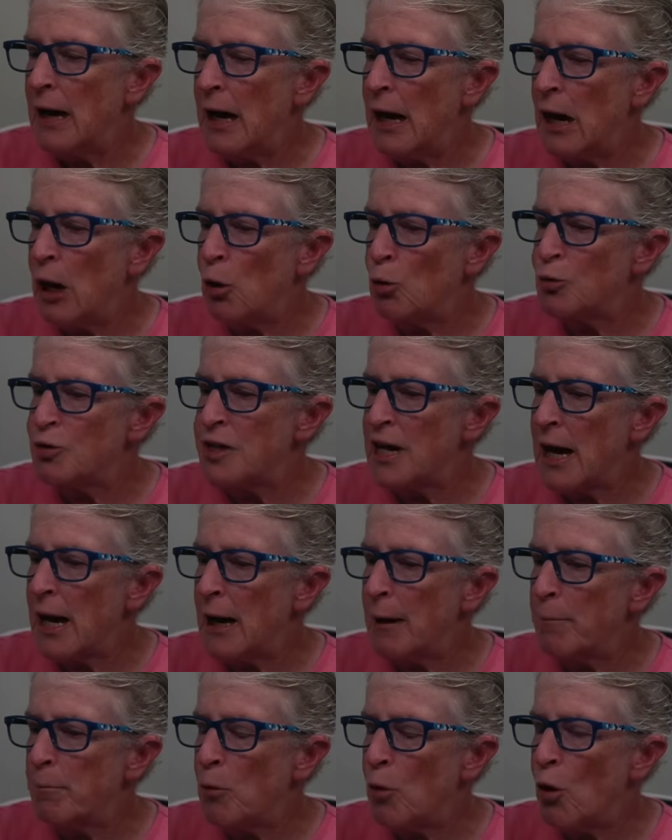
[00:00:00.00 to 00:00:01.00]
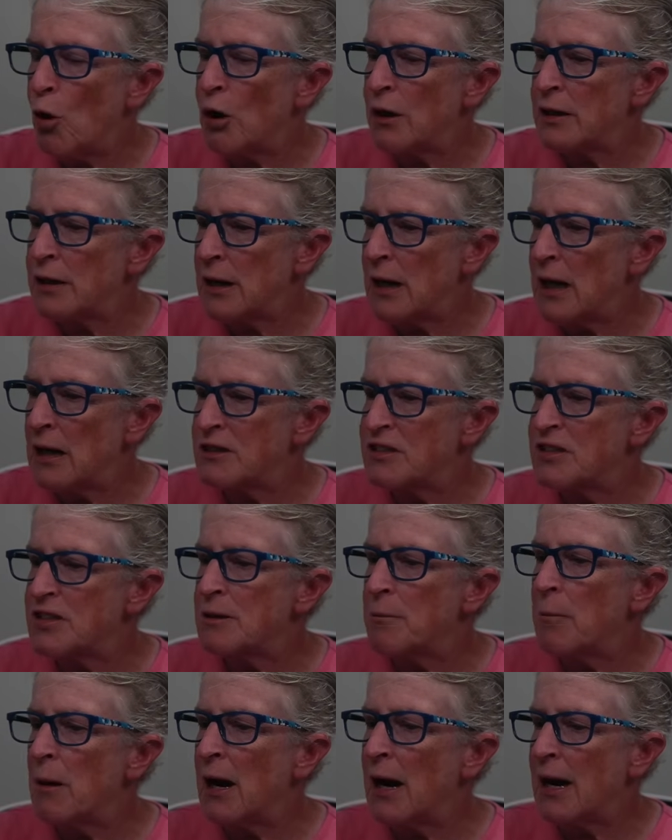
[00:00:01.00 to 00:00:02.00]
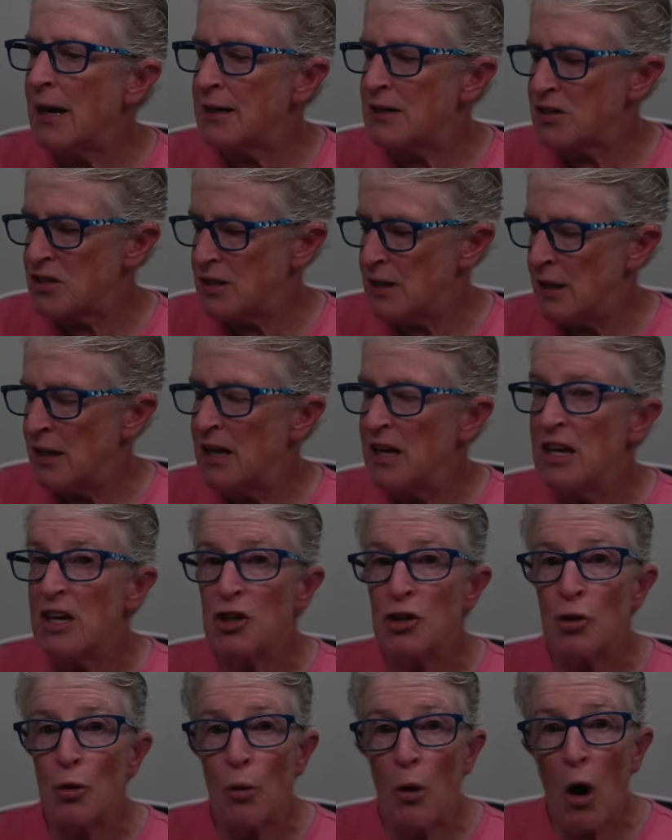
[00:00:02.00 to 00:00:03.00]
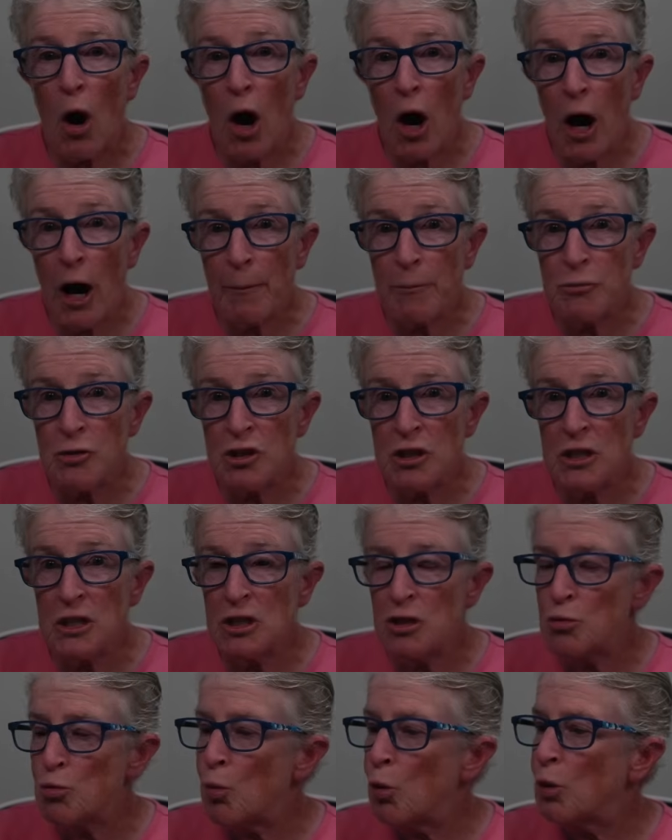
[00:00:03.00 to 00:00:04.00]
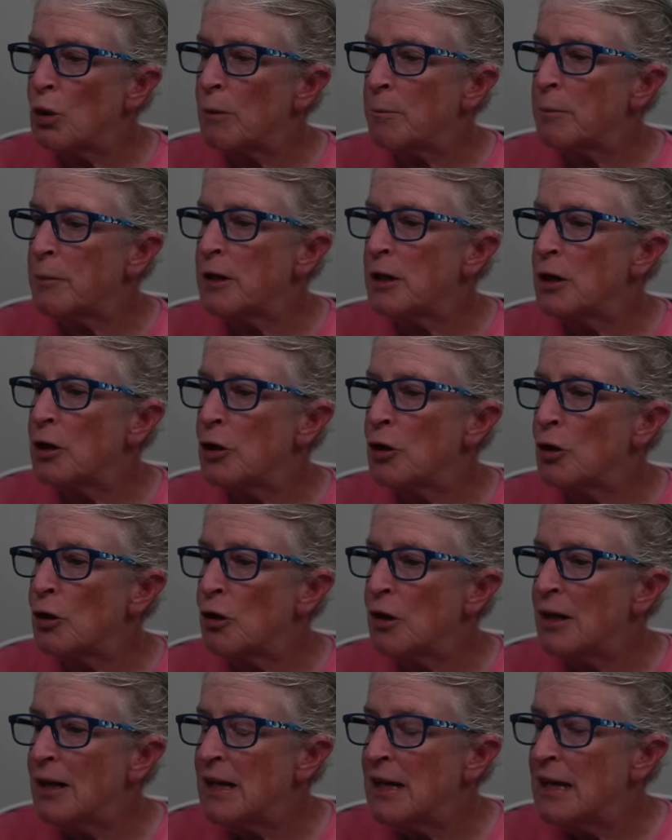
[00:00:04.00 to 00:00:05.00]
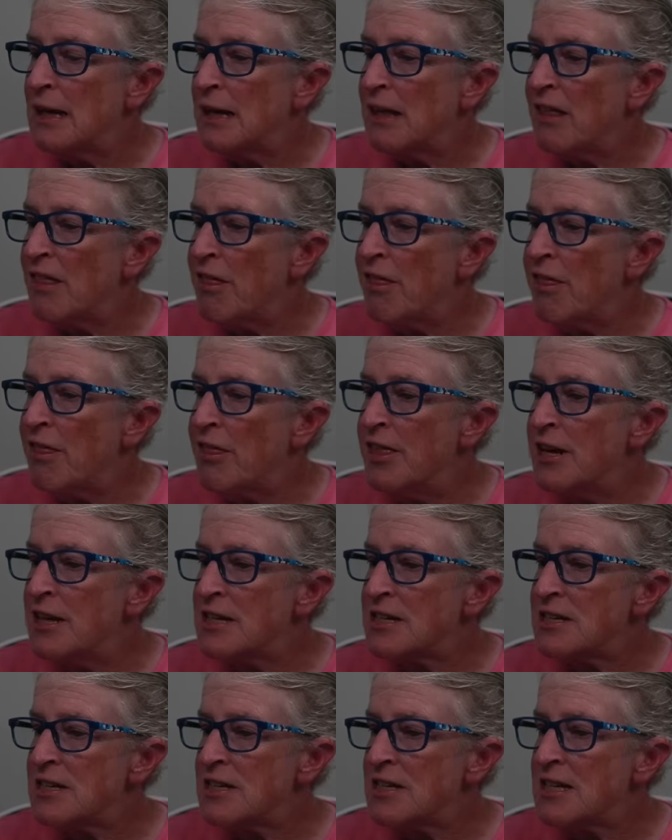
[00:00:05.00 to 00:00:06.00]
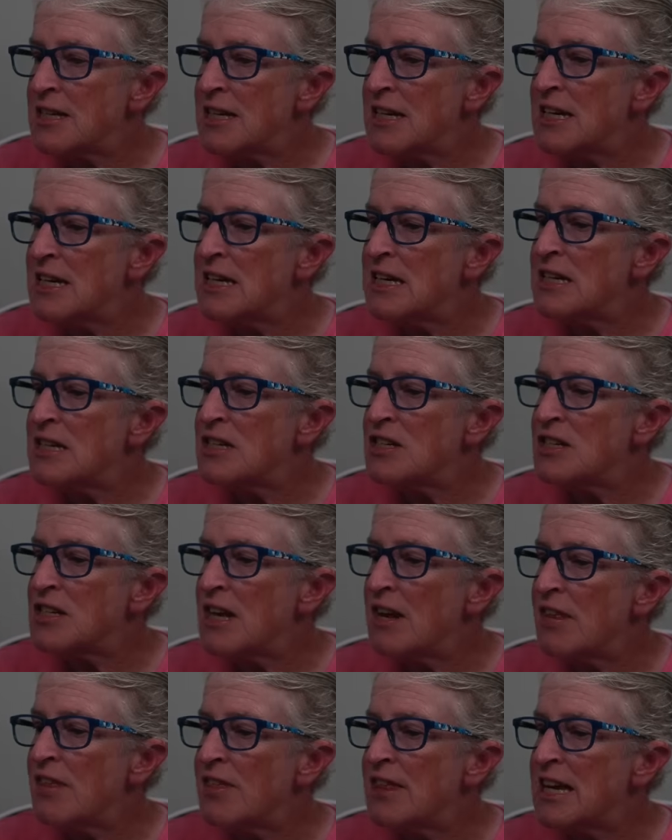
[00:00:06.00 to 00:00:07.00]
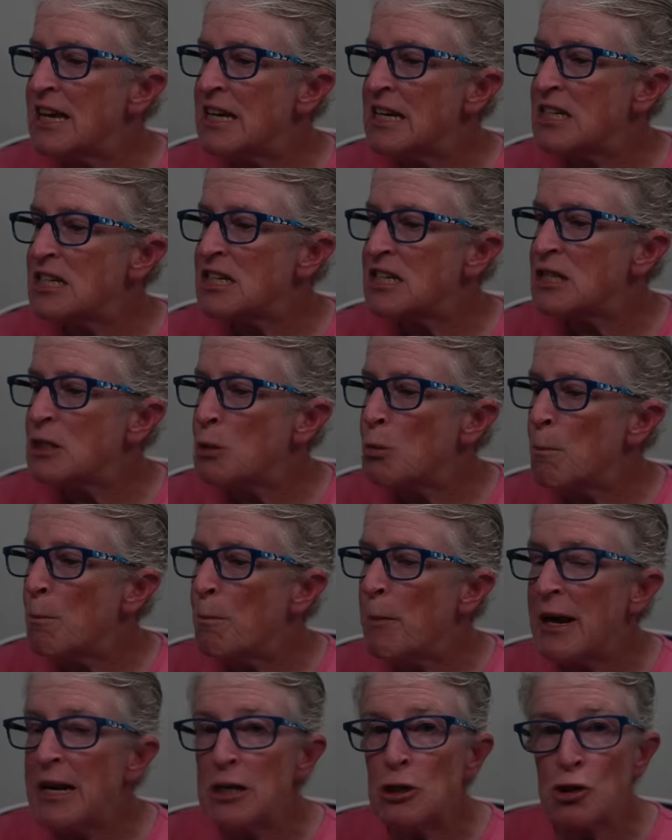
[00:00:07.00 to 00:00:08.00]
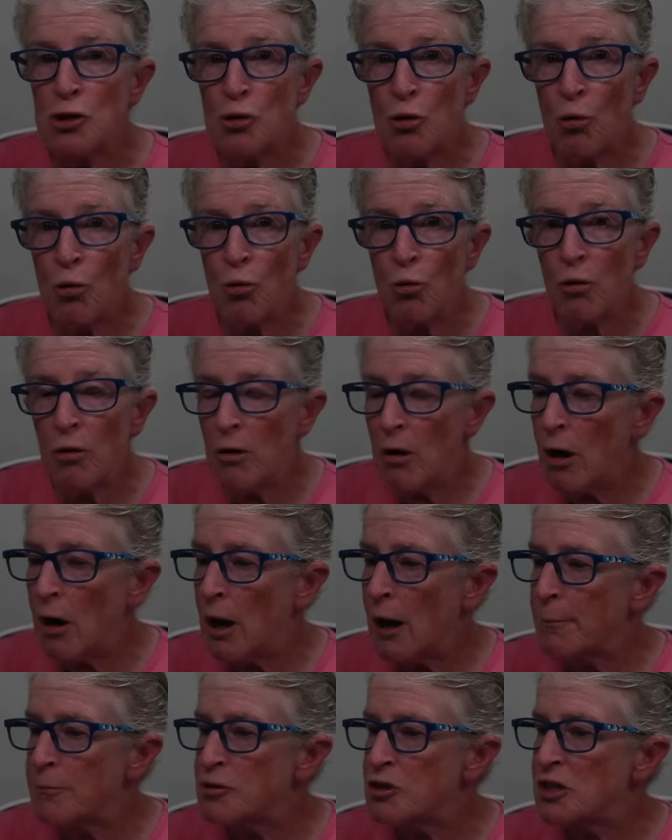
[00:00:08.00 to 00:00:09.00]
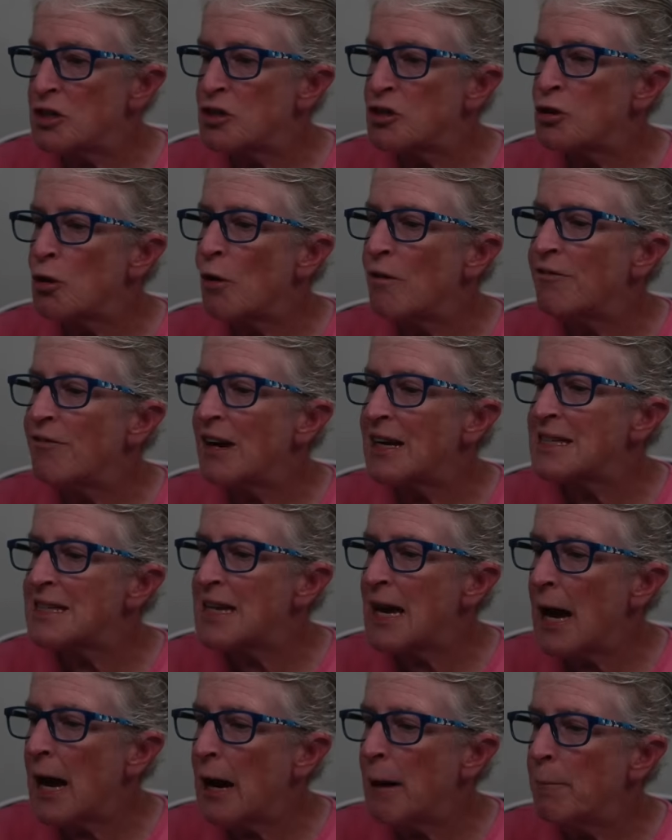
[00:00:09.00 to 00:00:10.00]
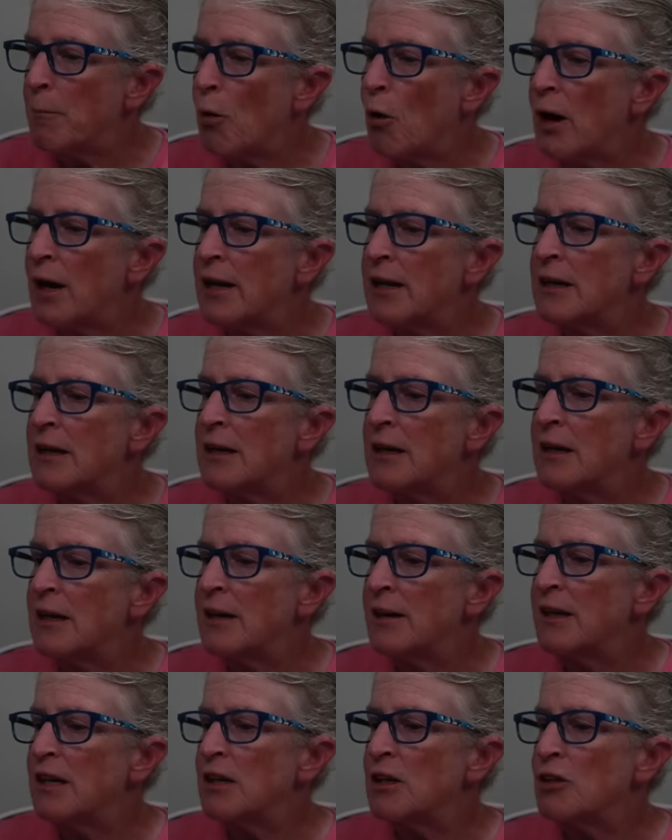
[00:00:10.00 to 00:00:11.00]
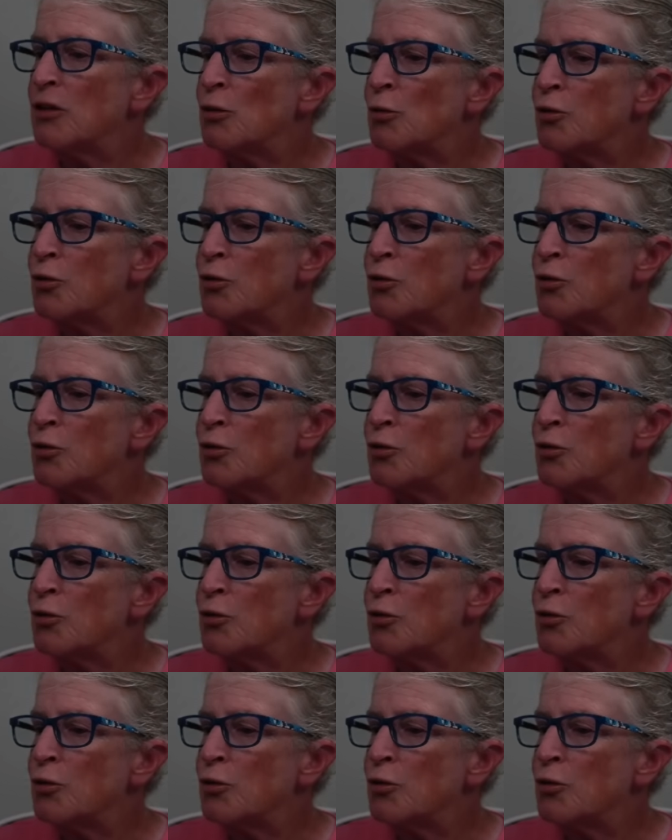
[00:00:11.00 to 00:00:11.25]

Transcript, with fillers: I'll tap on Customize. Your options will appear. This is the spatial option. So if I tap on it, you'll